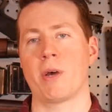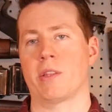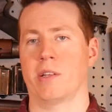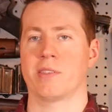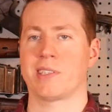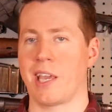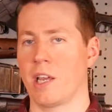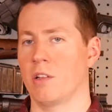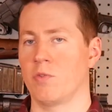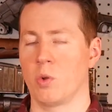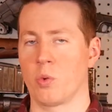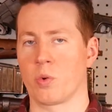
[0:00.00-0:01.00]
about the
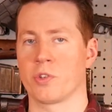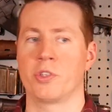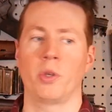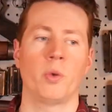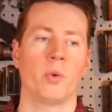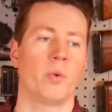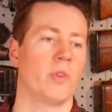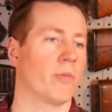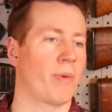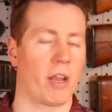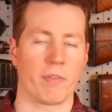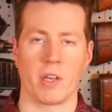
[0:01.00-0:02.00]
scale of World War II, the
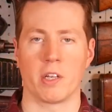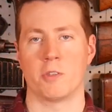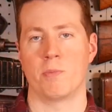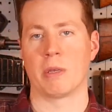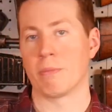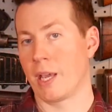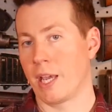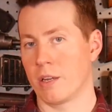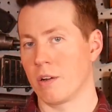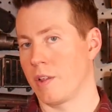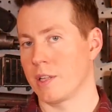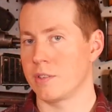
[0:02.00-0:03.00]
amount of guns being
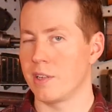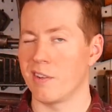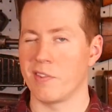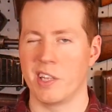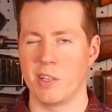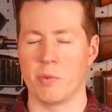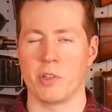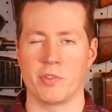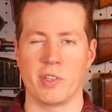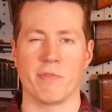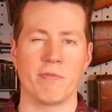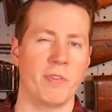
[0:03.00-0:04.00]
made and all that stuff, and then when you
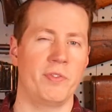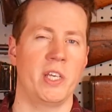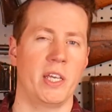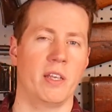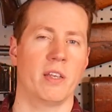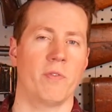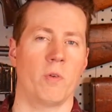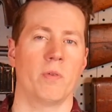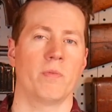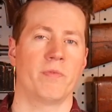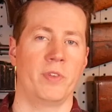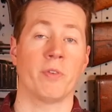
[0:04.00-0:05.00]
see 15
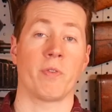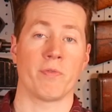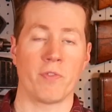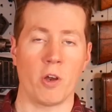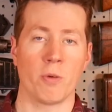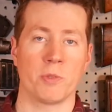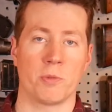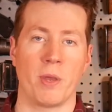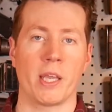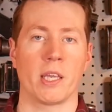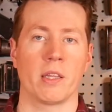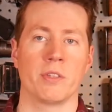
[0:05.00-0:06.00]
different firms
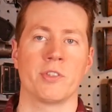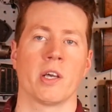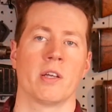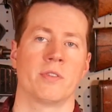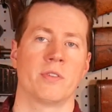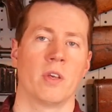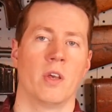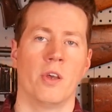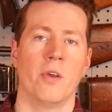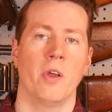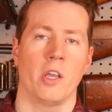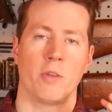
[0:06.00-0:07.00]
making these guns,
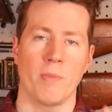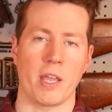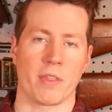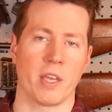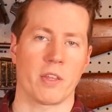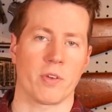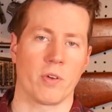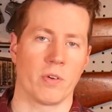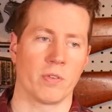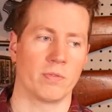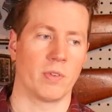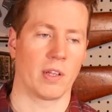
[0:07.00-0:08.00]
you might think
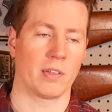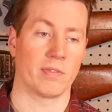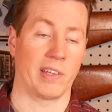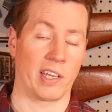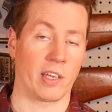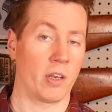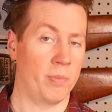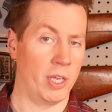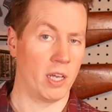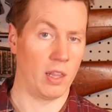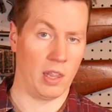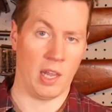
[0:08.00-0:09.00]
they're like going to
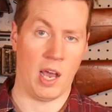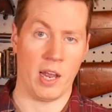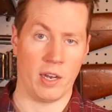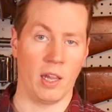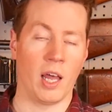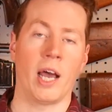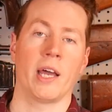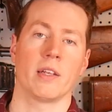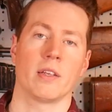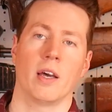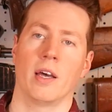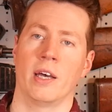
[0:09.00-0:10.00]
be a lot,
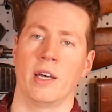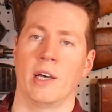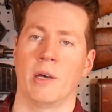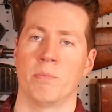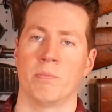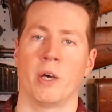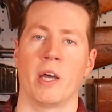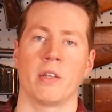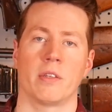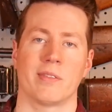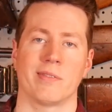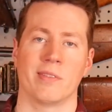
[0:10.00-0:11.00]

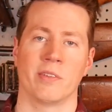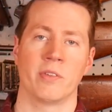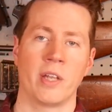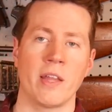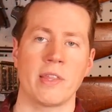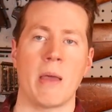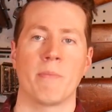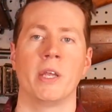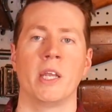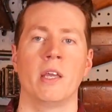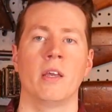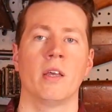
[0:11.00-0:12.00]
but not that
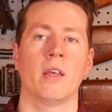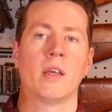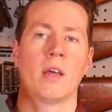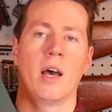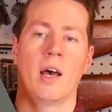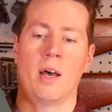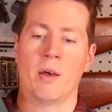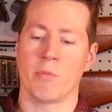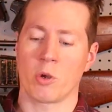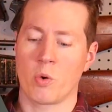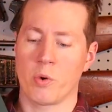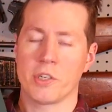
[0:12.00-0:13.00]
many.
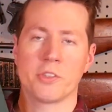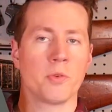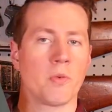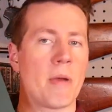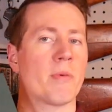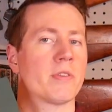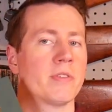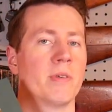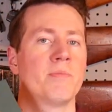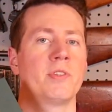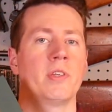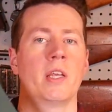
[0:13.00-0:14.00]
According to Robert
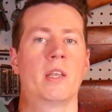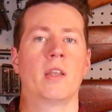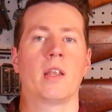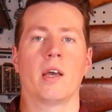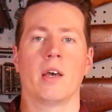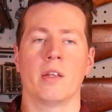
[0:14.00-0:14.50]
Simpson,